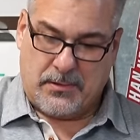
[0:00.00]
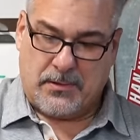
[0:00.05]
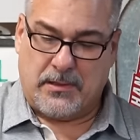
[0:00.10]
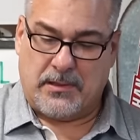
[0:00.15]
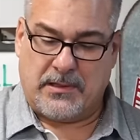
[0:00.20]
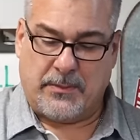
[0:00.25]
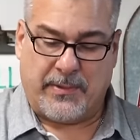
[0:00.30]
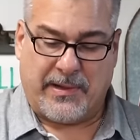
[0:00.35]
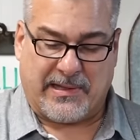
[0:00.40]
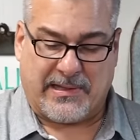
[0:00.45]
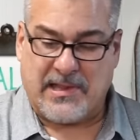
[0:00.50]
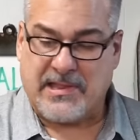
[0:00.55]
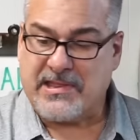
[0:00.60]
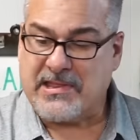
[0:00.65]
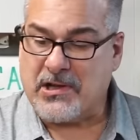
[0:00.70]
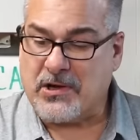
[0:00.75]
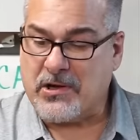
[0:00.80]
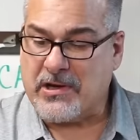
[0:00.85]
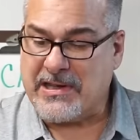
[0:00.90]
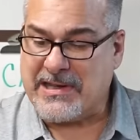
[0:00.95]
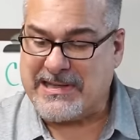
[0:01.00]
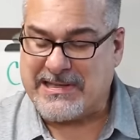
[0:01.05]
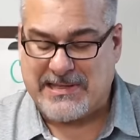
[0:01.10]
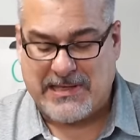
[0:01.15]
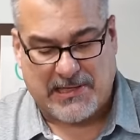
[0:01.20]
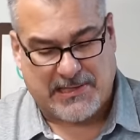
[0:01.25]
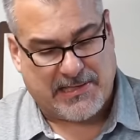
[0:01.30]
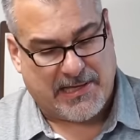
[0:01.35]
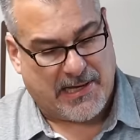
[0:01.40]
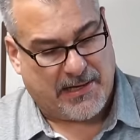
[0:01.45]
And then we got the
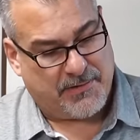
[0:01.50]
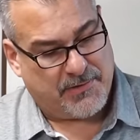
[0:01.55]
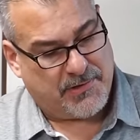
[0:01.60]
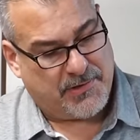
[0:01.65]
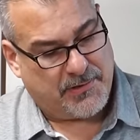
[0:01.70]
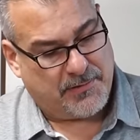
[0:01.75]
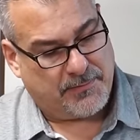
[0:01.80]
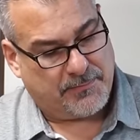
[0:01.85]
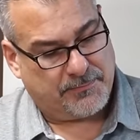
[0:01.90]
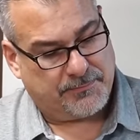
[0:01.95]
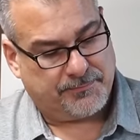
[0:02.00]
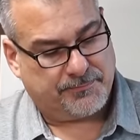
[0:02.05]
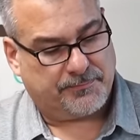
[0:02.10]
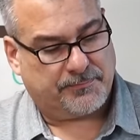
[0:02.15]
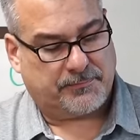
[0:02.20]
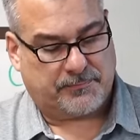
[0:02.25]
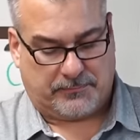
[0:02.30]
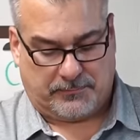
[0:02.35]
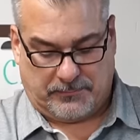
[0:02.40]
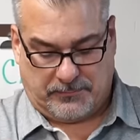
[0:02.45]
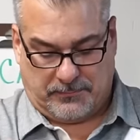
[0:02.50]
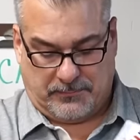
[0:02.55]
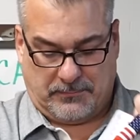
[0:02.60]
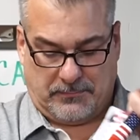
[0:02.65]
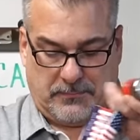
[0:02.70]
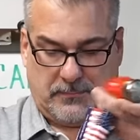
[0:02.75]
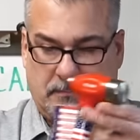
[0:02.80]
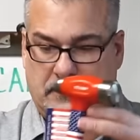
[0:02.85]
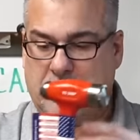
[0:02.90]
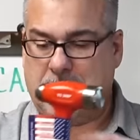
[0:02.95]
36-ounce
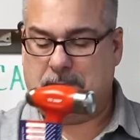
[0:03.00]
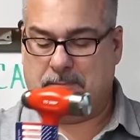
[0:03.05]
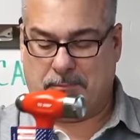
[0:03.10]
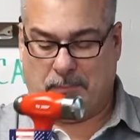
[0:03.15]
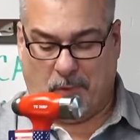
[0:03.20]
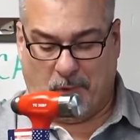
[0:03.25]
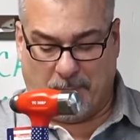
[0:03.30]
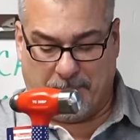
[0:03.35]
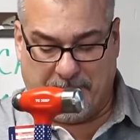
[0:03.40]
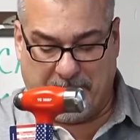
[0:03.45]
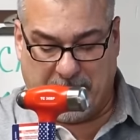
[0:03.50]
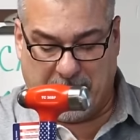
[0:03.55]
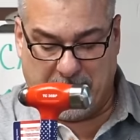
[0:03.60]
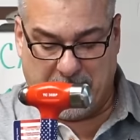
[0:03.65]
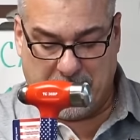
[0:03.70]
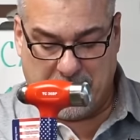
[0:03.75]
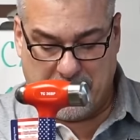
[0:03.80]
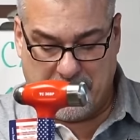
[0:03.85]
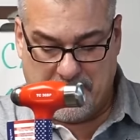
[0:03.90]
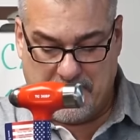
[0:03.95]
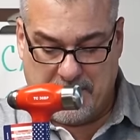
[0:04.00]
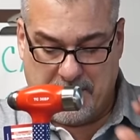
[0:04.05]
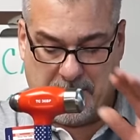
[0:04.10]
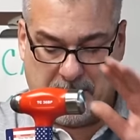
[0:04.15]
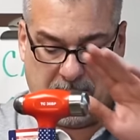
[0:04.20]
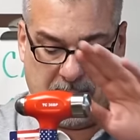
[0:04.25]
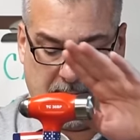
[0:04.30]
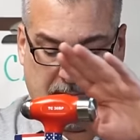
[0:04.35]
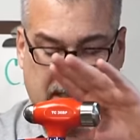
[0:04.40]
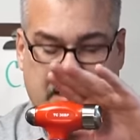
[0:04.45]
ball peen,
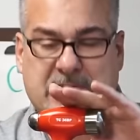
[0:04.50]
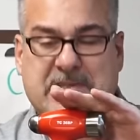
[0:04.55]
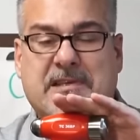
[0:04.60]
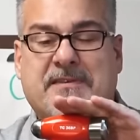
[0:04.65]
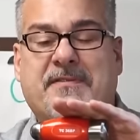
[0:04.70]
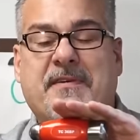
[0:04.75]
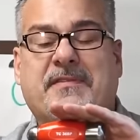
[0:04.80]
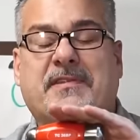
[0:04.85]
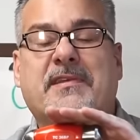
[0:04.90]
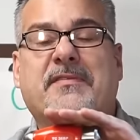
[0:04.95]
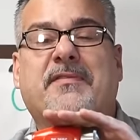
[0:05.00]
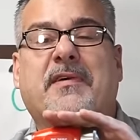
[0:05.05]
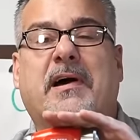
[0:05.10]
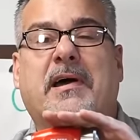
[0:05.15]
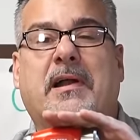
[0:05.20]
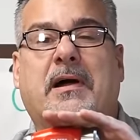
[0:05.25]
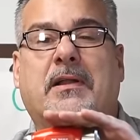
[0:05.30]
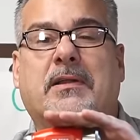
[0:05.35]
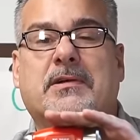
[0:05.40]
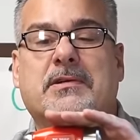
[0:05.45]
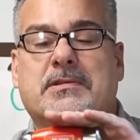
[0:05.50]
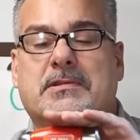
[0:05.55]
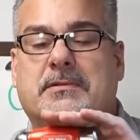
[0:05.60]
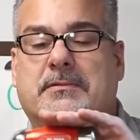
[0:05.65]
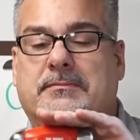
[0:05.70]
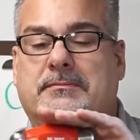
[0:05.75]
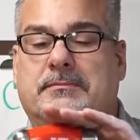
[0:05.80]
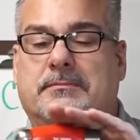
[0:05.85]
and this is $55.